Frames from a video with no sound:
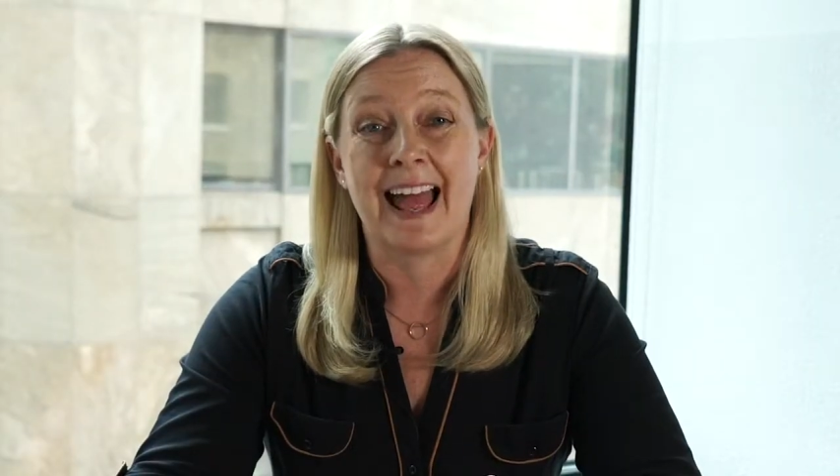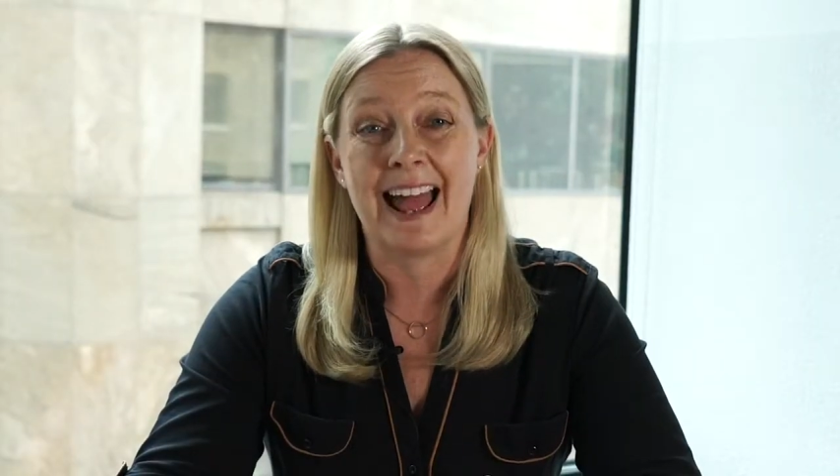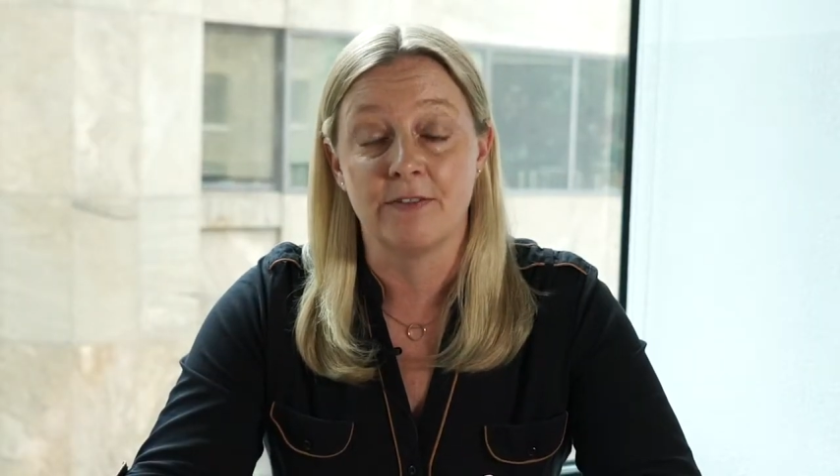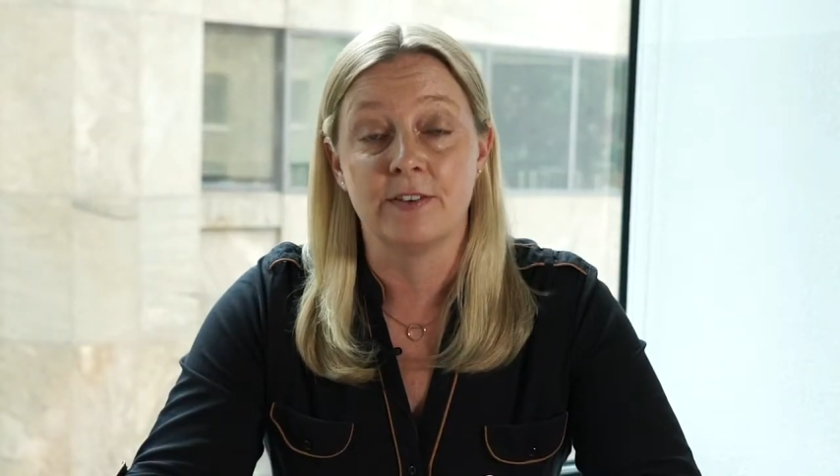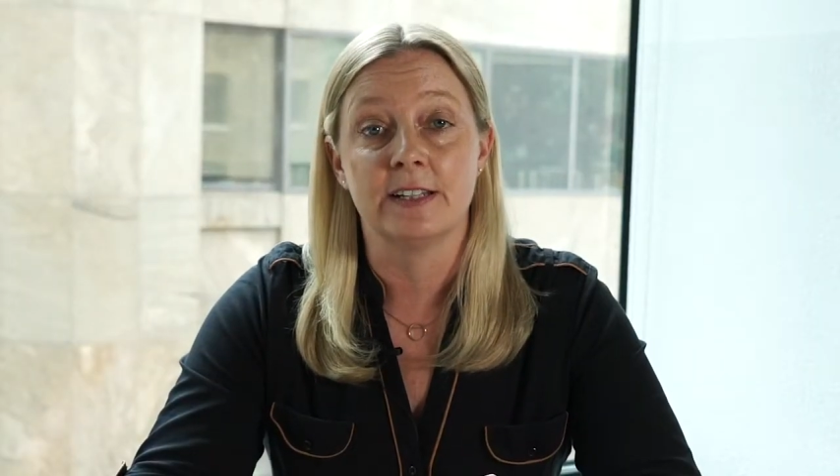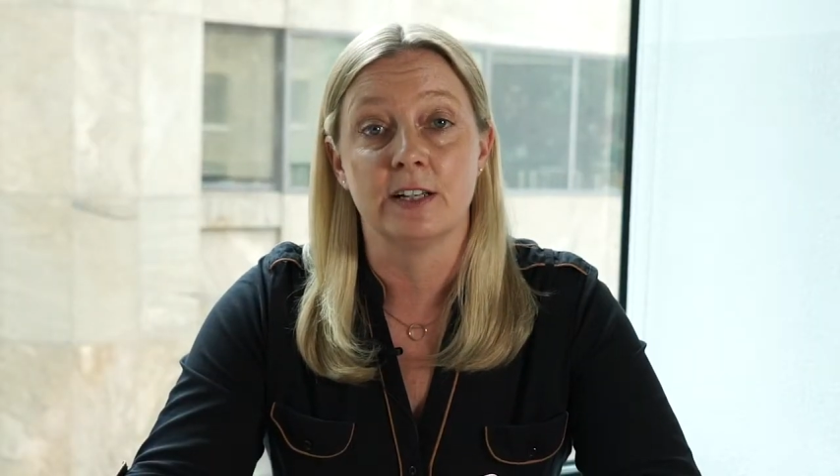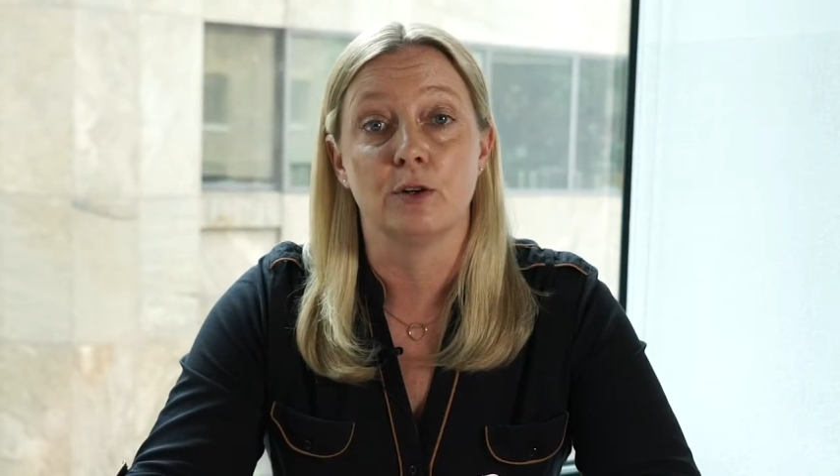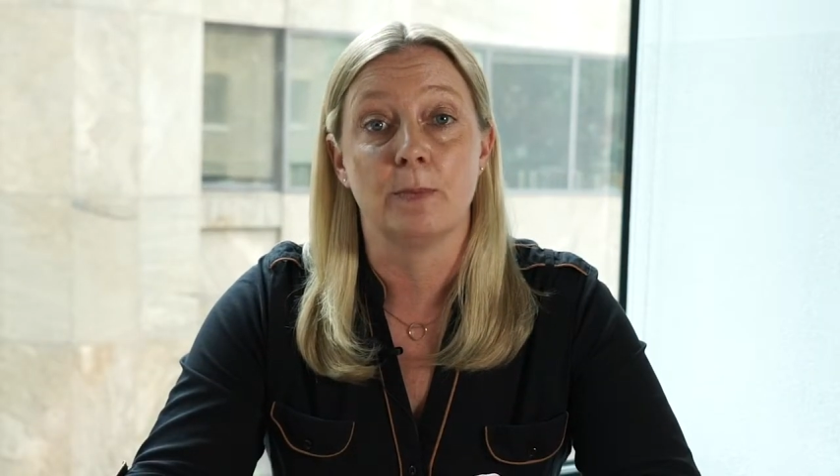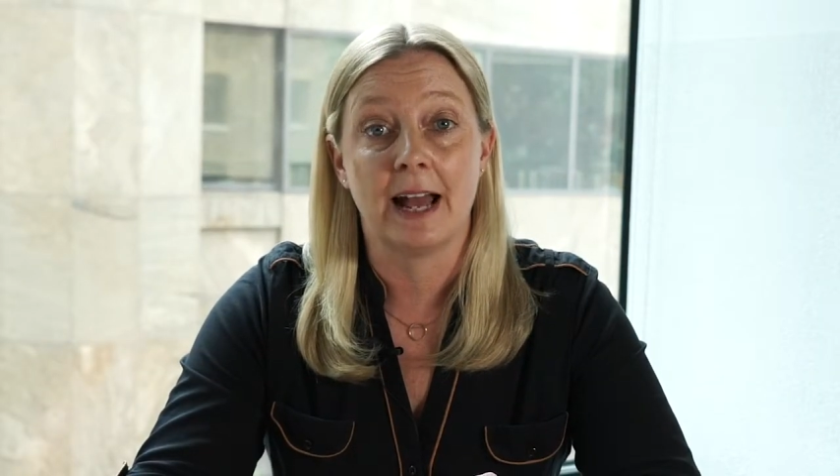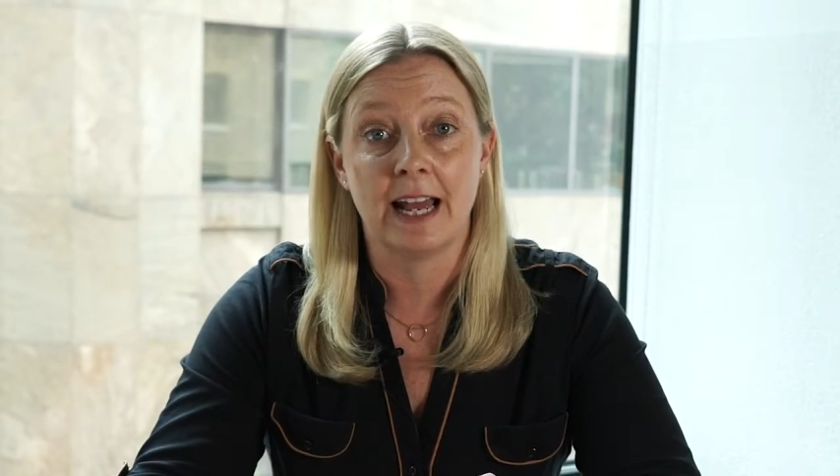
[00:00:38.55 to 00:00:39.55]
every single
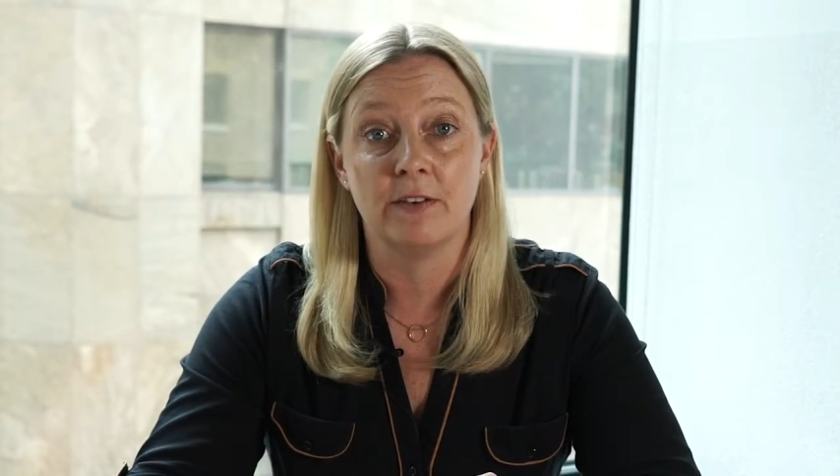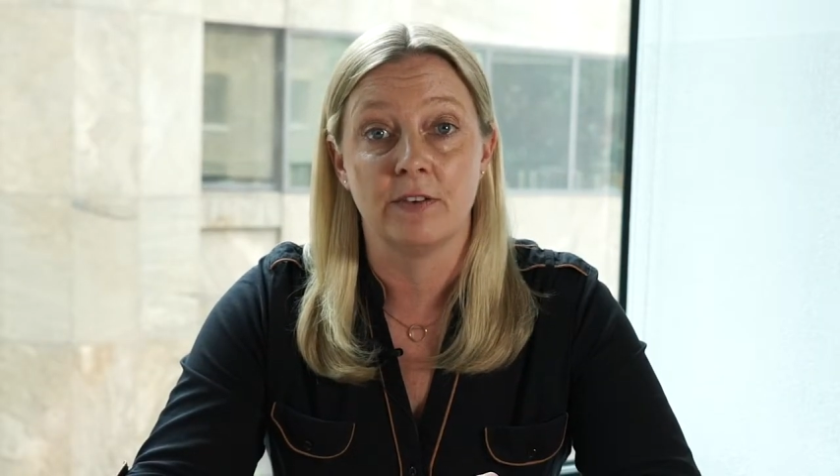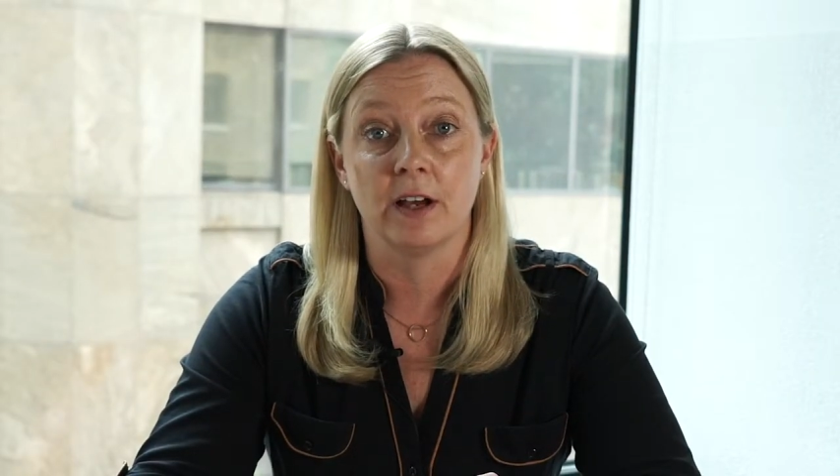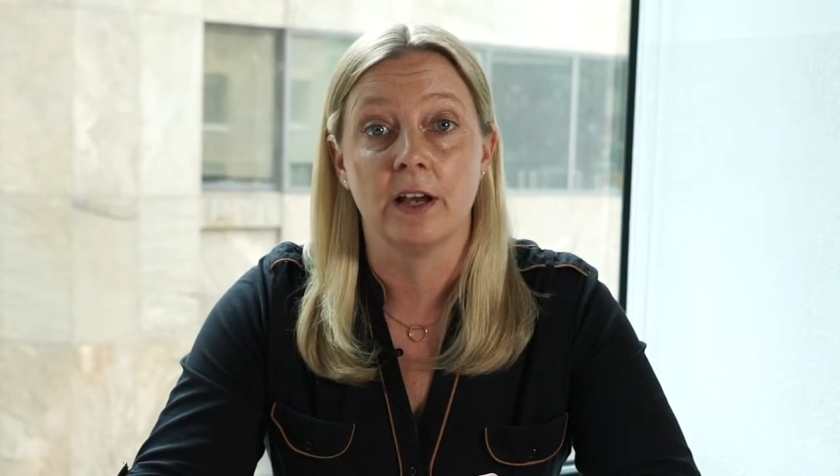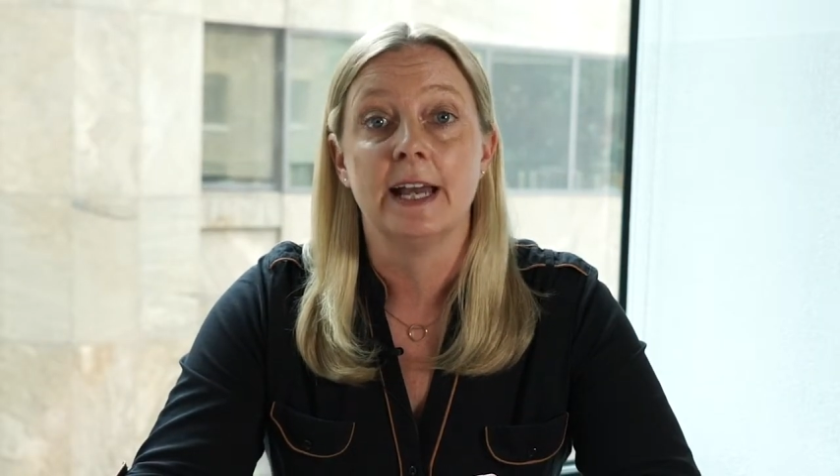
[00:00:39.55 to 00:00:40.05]
behaviour